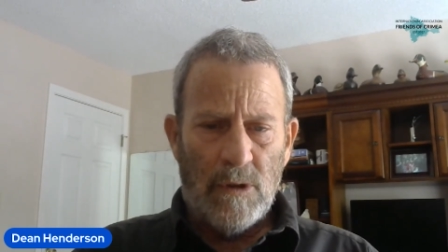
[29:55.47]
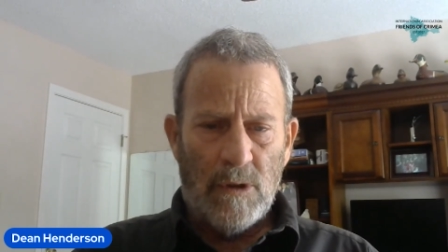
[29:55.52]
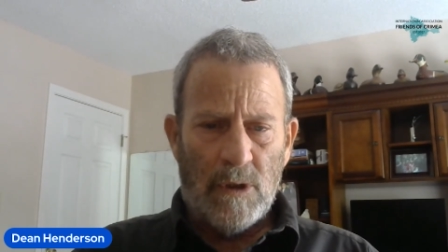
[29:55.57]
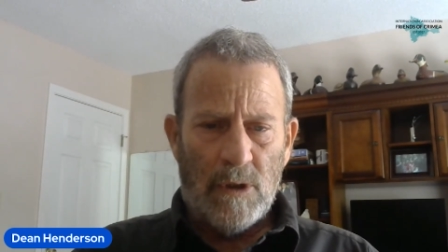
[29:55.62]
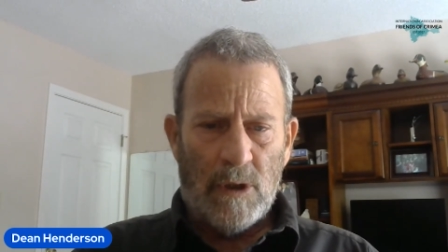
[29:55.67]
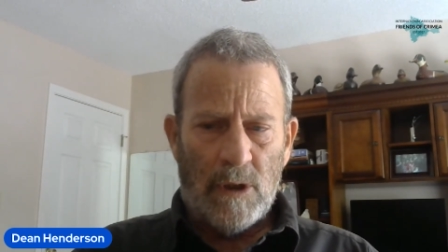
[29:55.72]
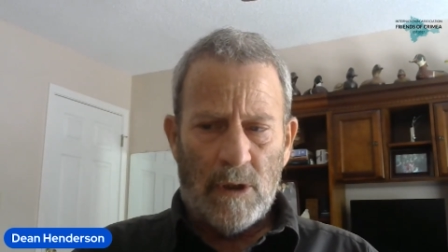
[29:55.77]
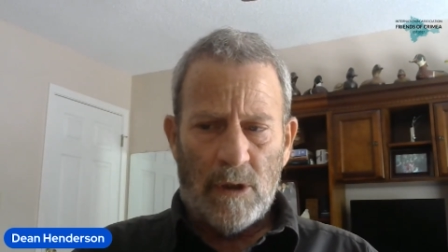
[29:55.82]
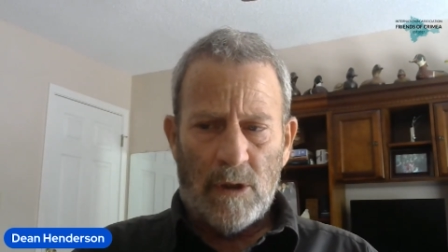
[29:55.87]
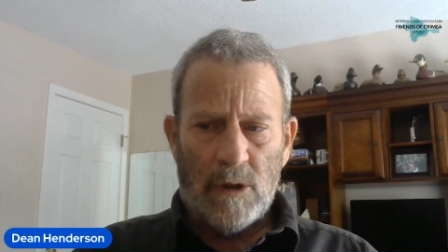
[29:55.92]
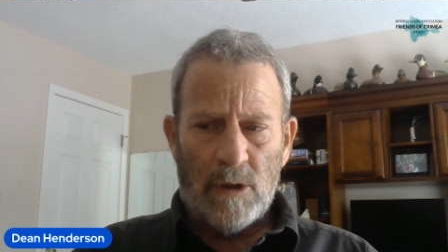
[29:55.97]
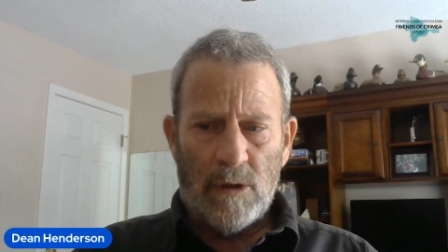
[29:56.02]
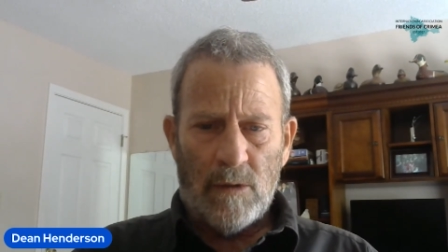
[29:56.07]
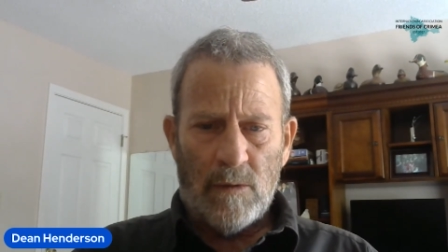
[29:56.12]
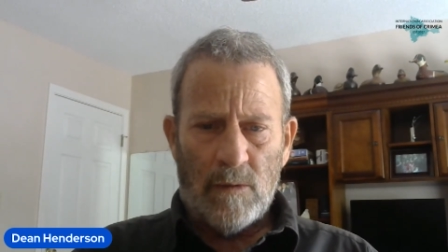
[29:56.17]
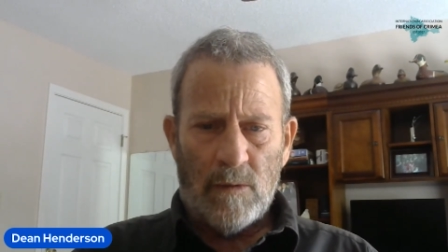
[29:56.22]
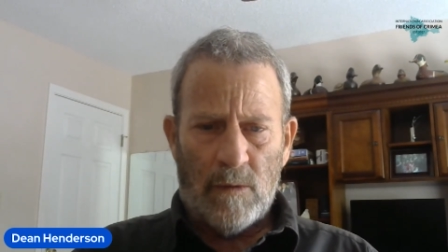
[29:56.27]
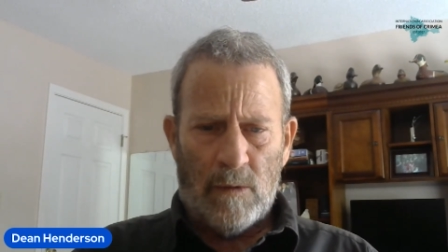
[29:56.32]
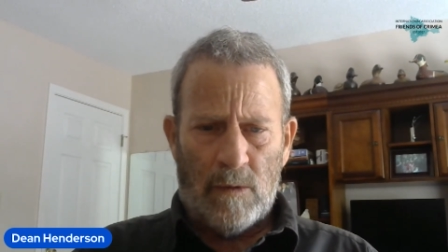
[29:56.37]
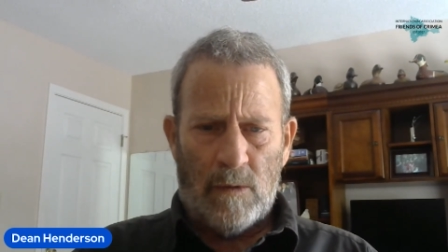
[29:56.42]
Uh,
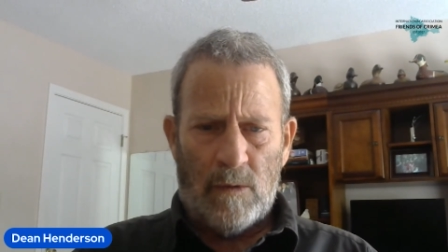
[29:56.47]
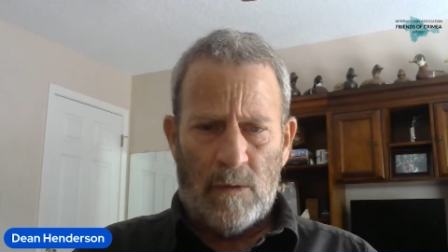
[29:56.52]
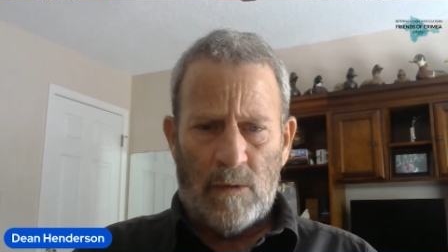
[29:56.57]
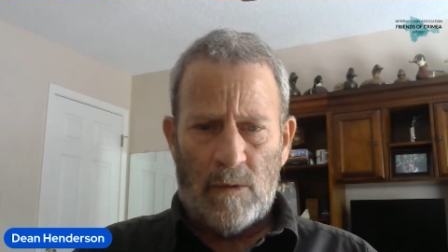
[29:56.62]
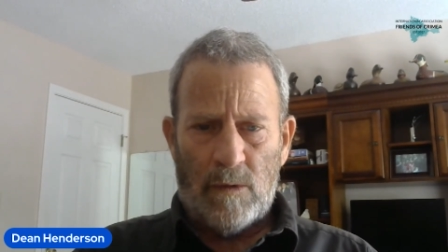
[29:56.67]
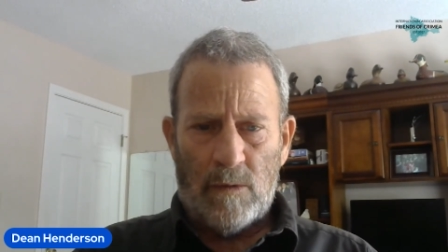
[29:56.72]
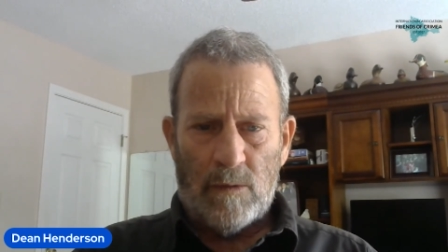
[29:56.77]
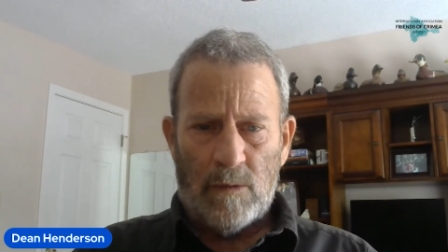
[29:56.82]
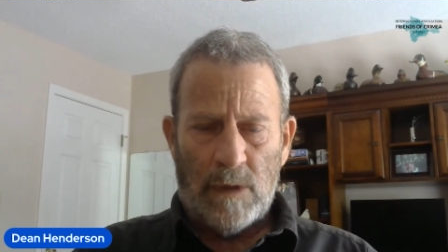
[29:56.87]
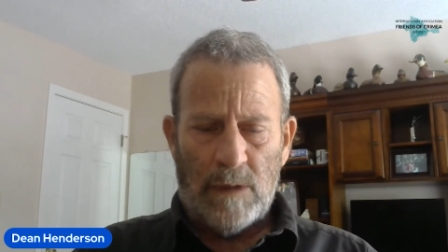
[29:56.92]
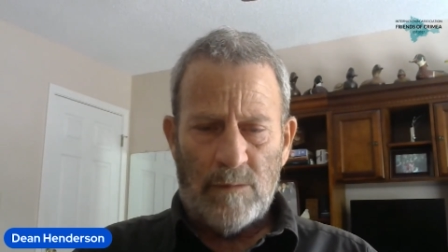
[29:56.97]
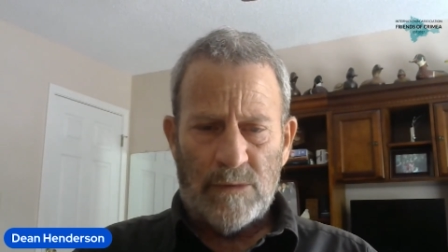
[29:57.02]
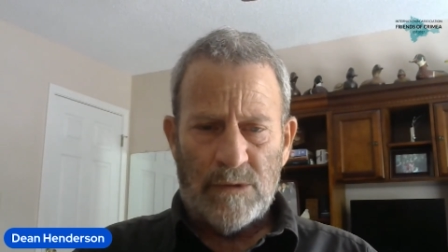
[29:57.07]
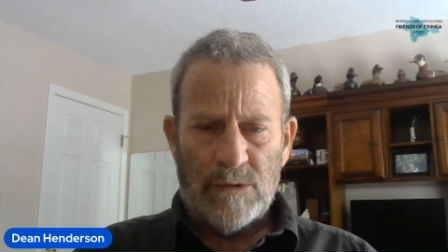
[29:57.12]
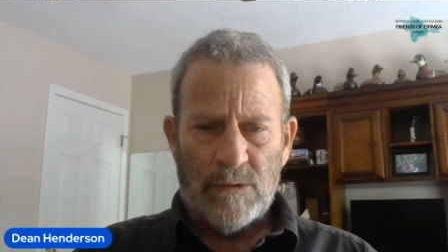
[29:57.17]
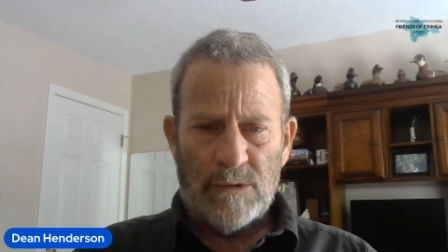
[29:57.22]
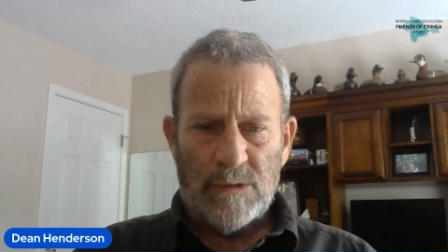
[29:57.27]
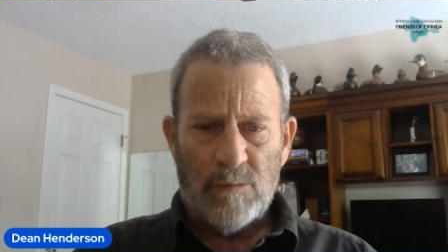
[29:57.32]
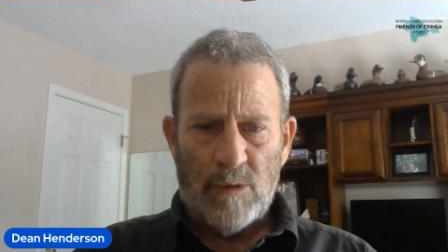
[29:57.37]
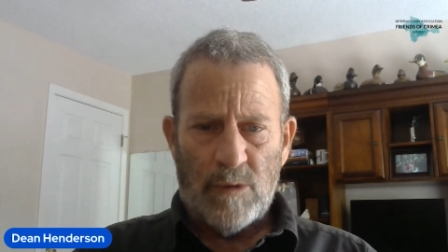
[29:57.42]
oh, I'm so
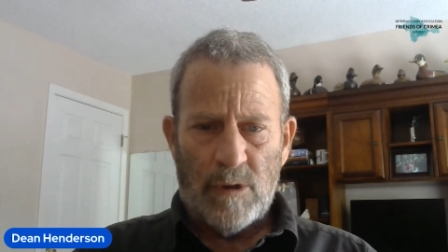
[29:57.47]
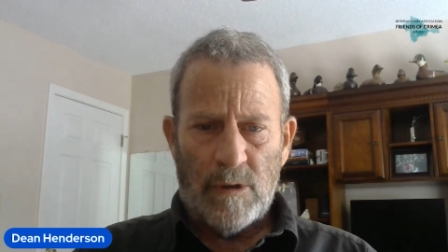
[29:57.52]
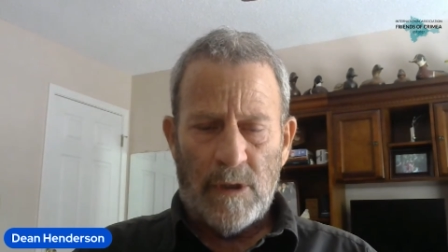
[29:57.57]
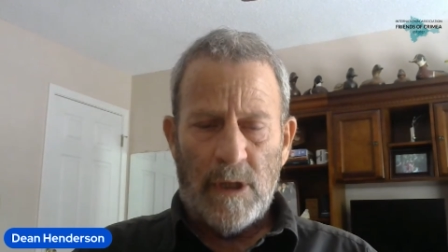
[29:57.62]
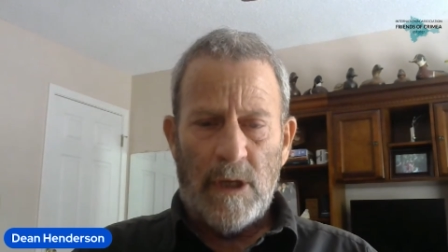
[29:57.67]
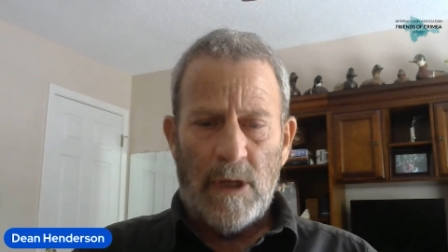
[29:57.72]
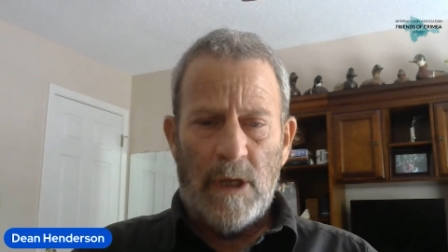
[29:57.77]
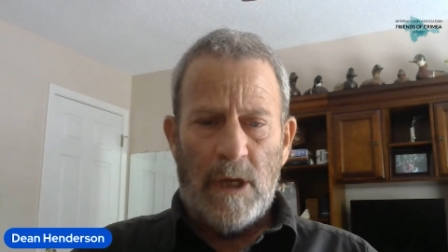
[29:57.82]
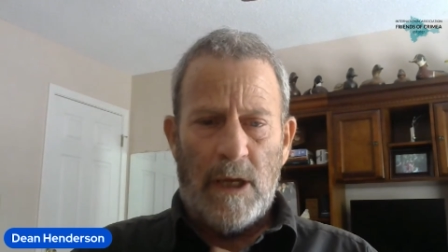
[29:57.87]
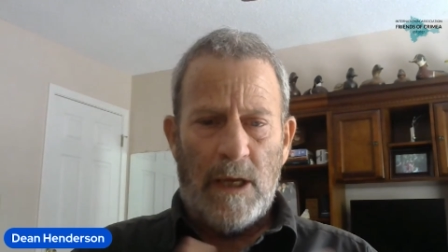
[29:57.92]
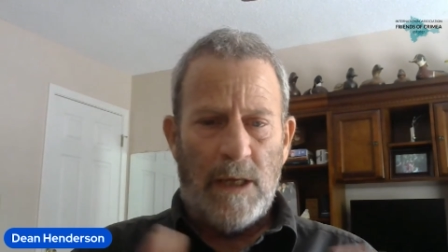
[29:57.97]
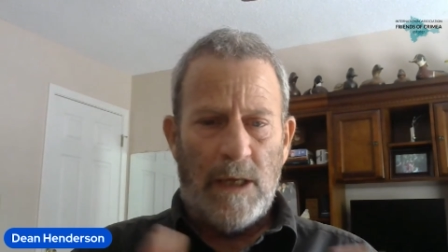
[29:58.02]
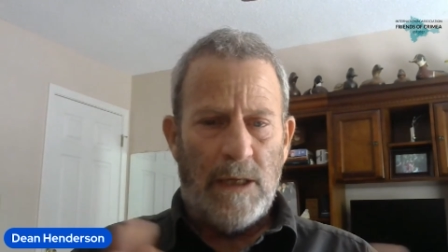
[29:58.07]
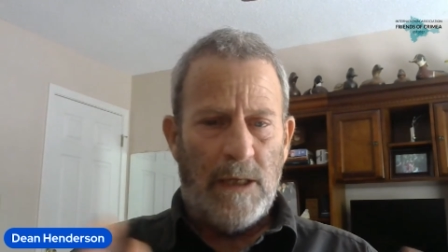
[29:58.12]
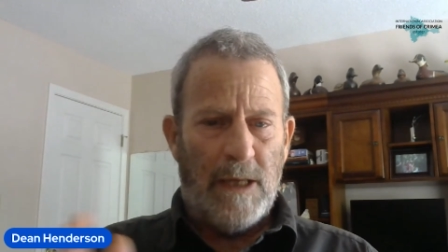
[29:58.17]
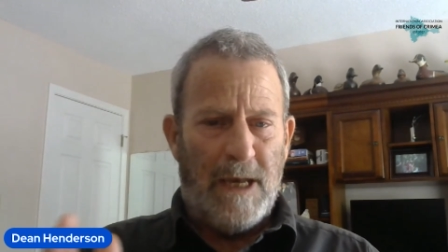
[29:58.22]
smart, and